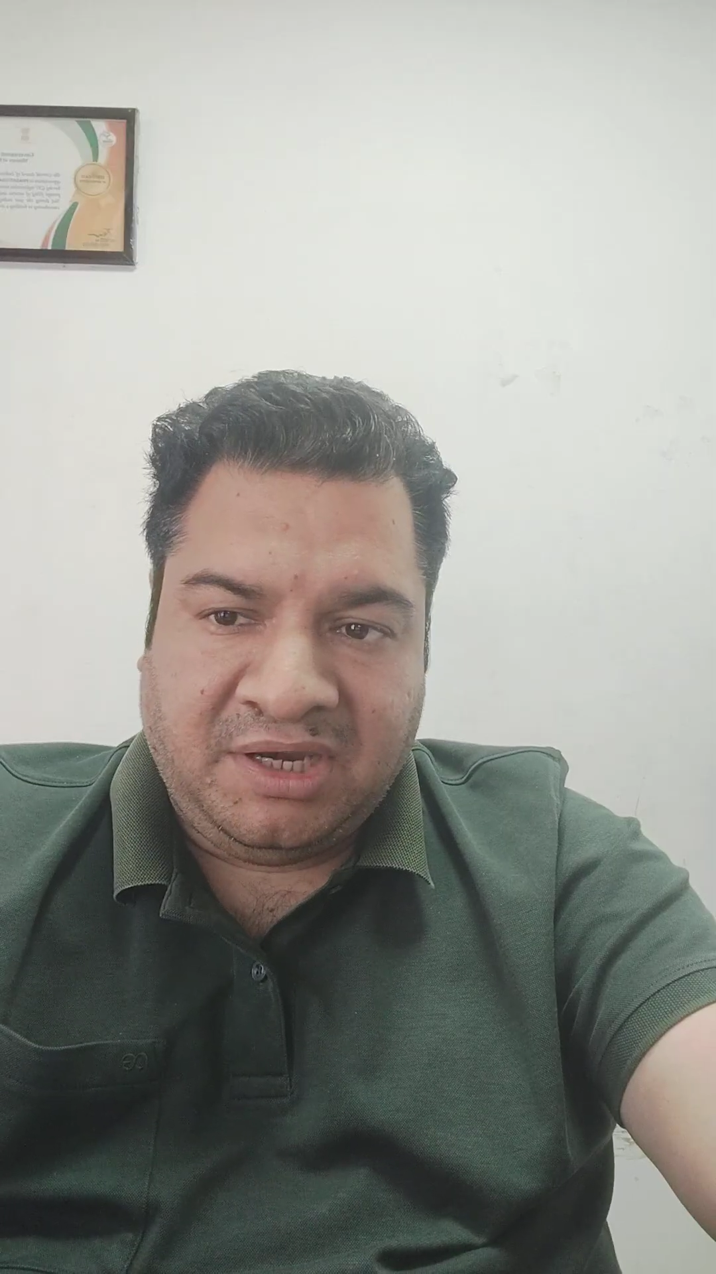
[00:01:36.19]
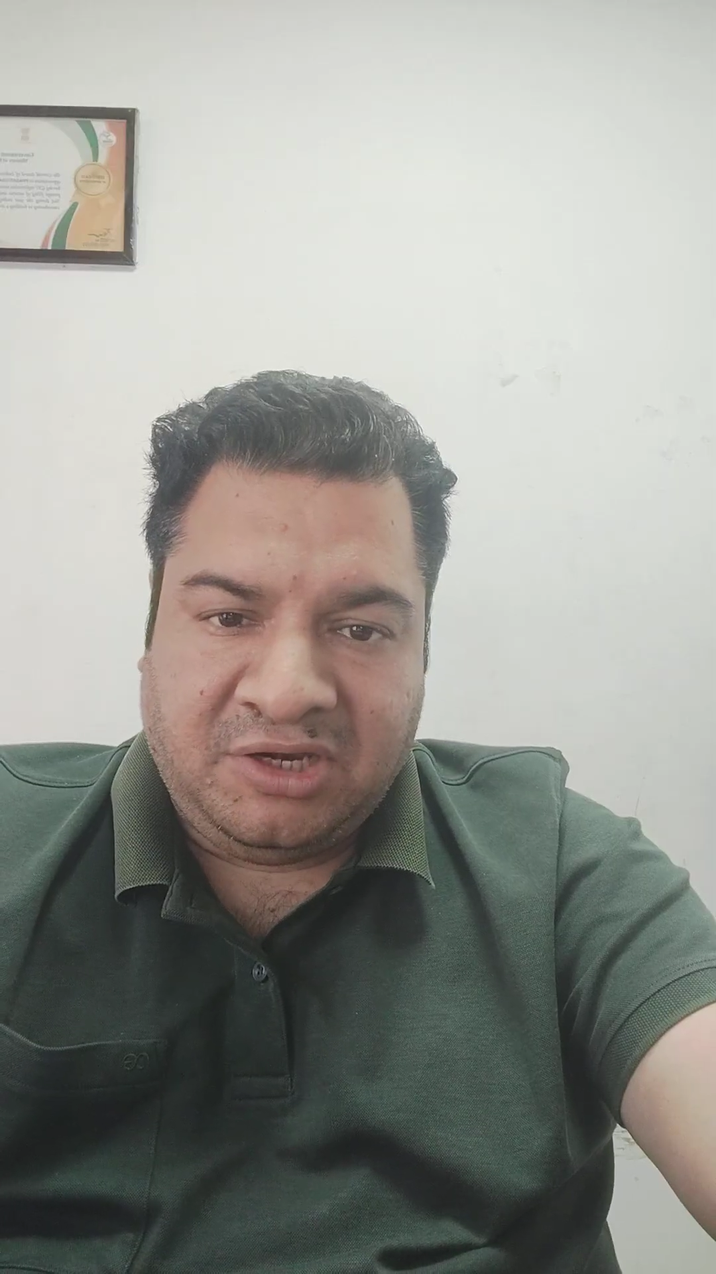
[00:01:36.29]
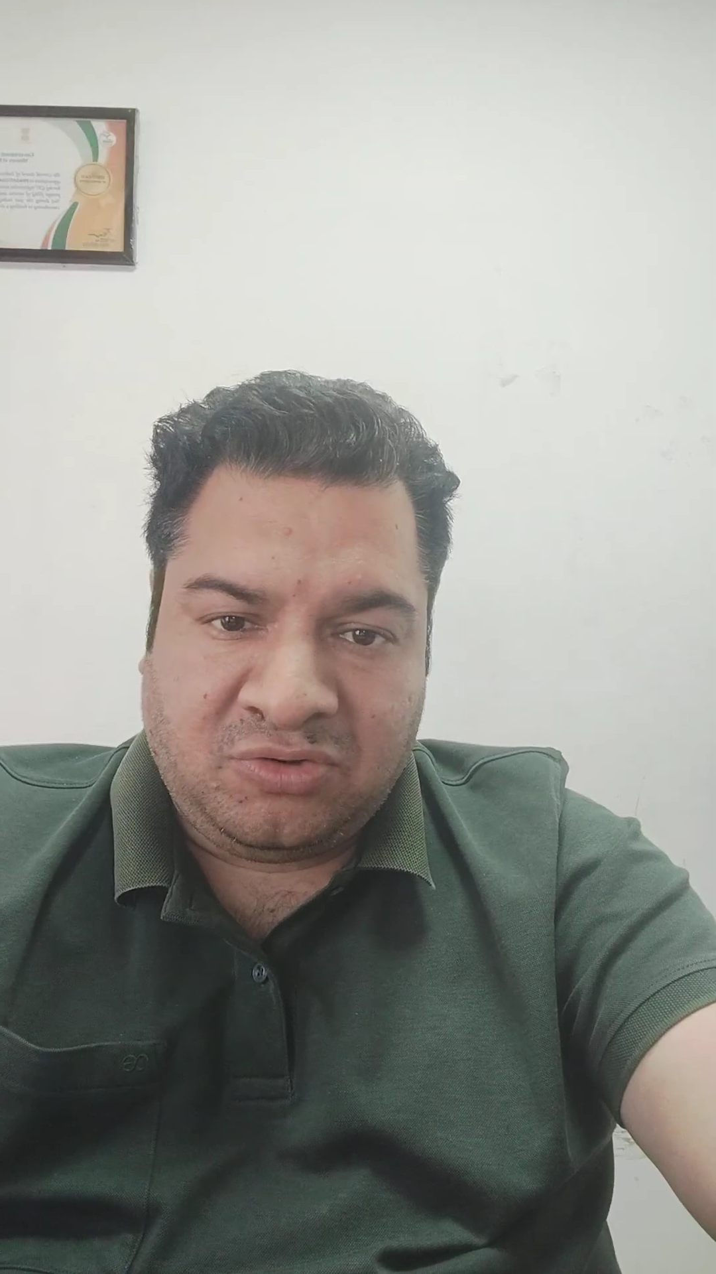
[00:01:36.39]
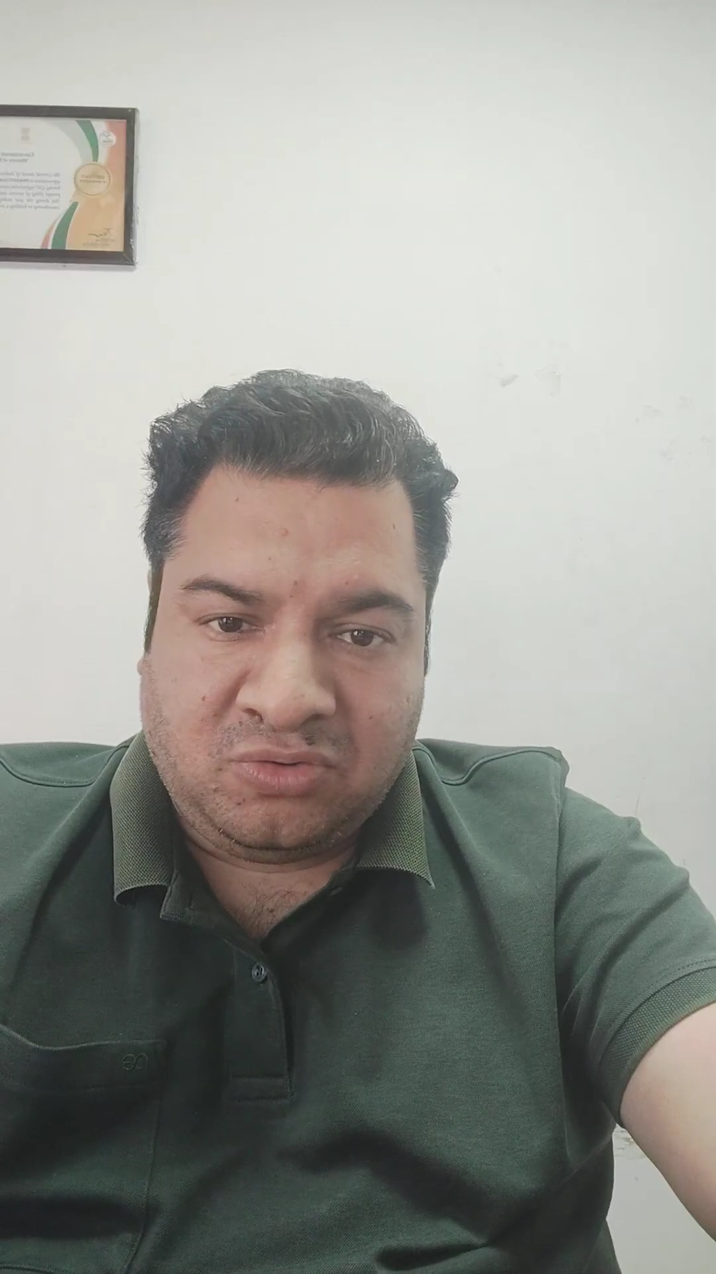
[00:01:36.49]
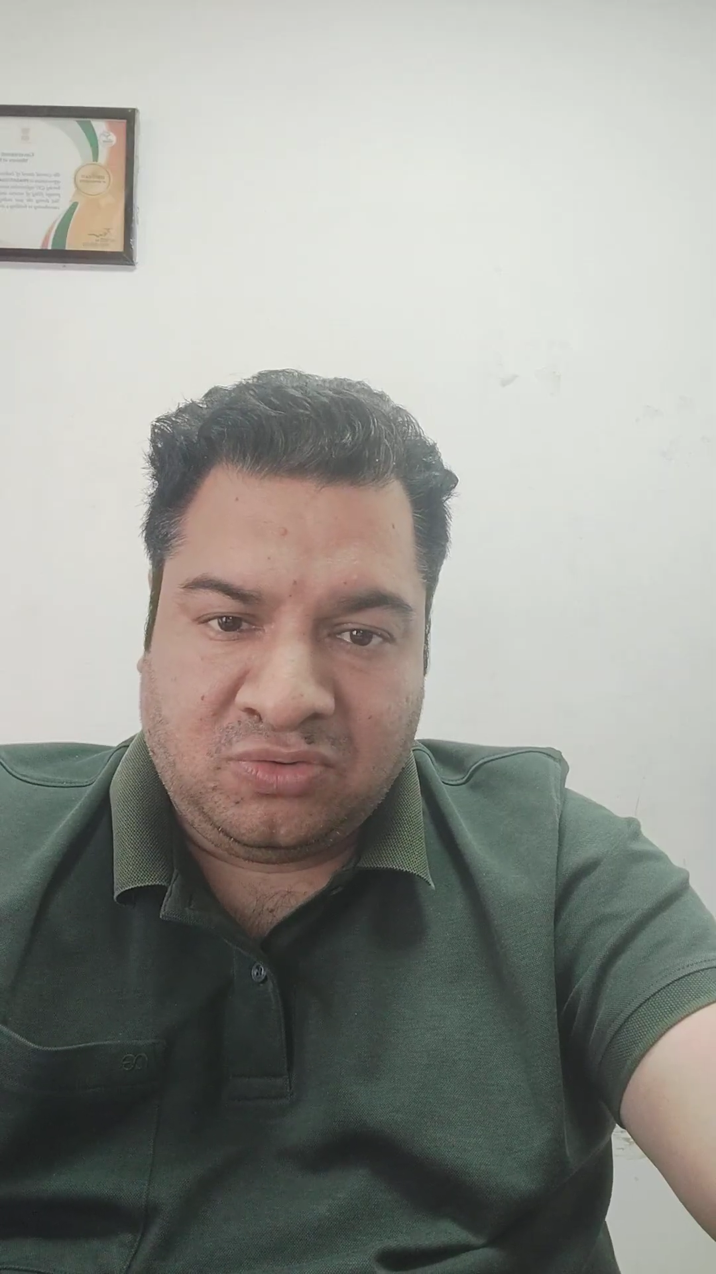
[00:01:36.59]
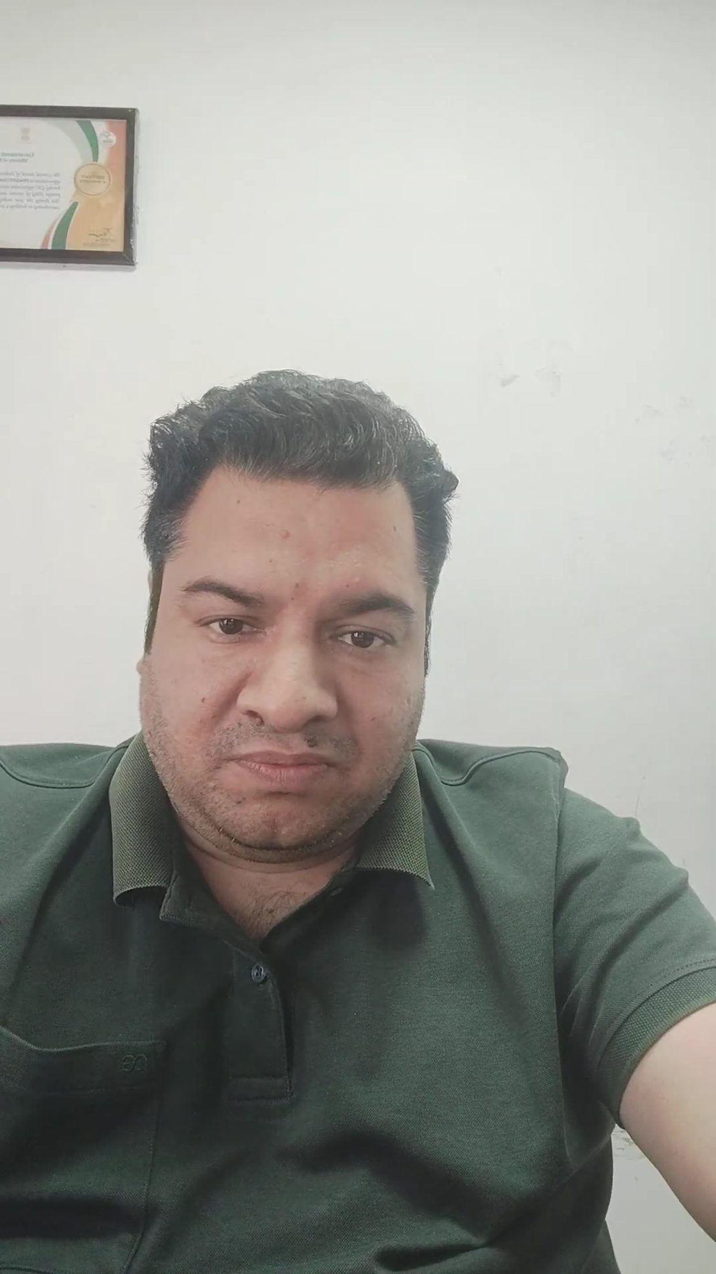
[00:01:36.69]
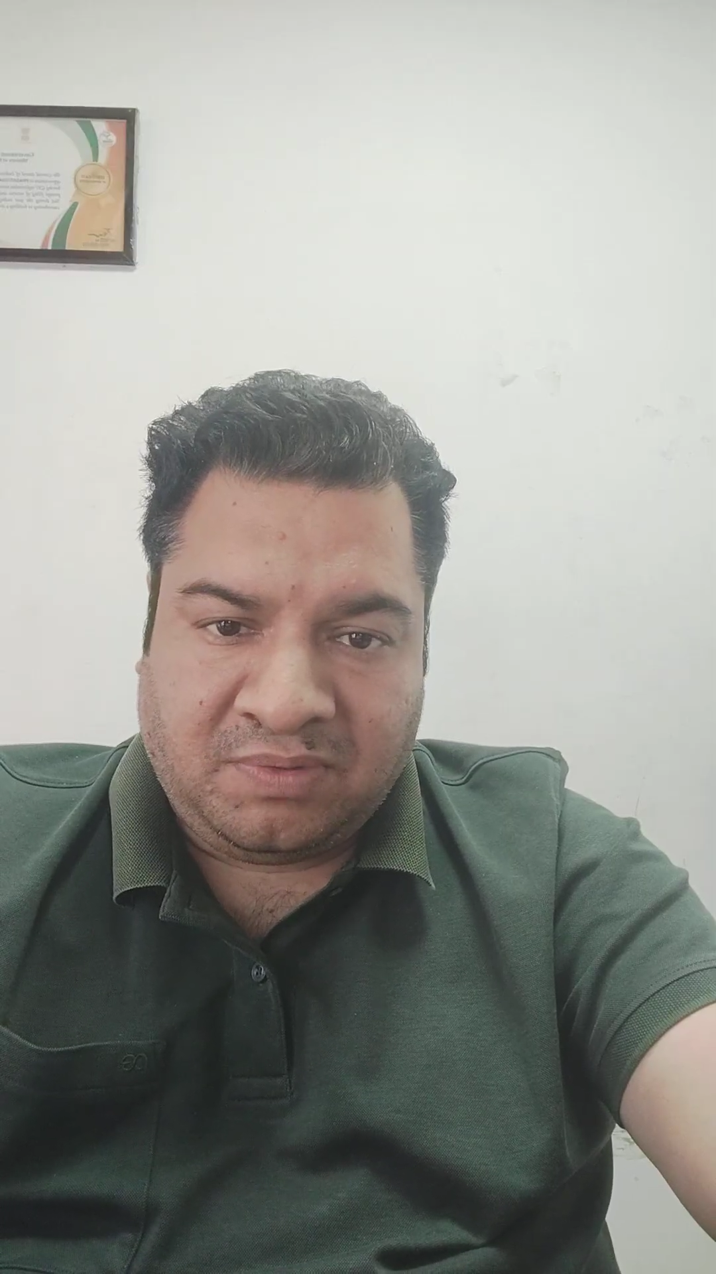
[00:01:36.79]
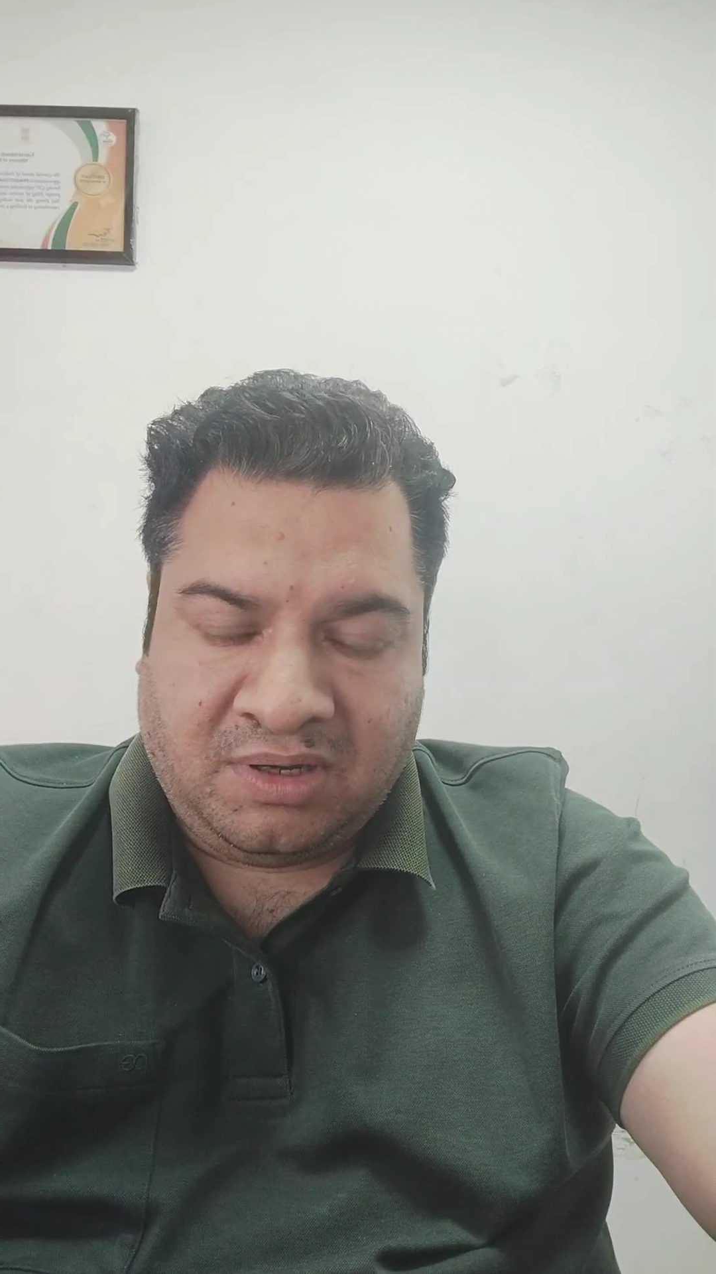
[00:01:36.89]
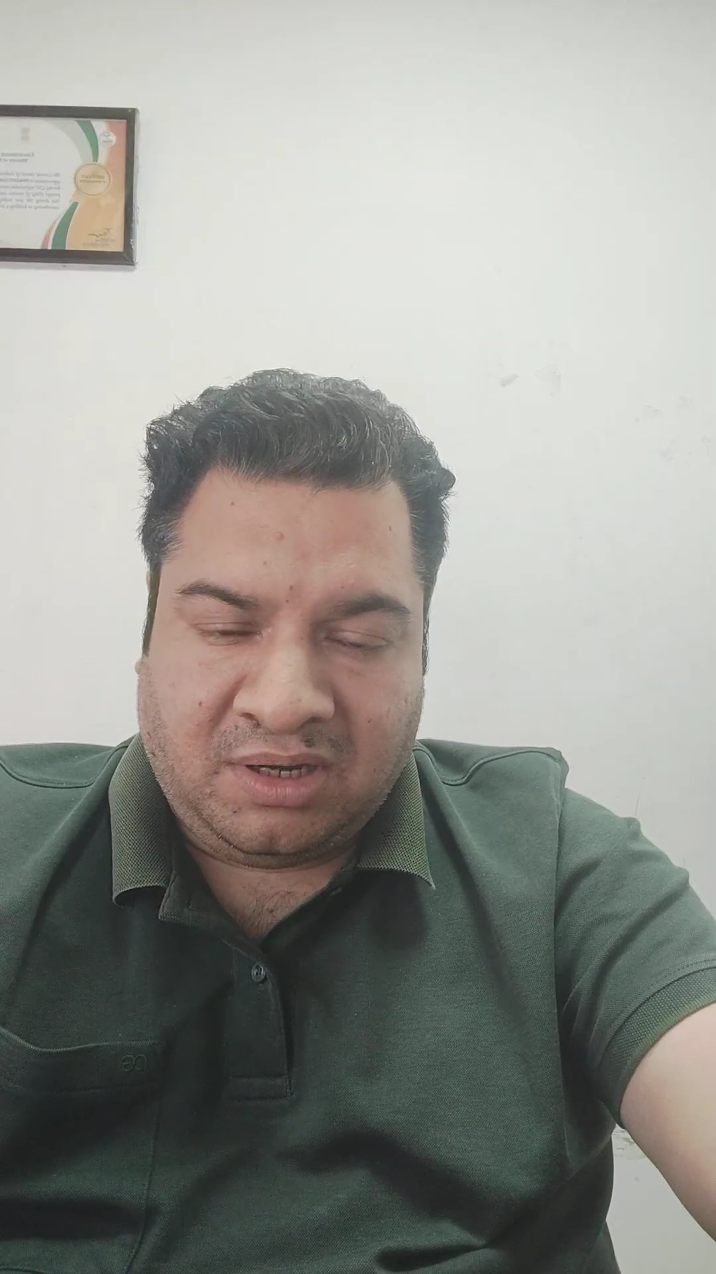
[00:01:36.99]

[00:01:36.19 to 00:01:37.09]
need to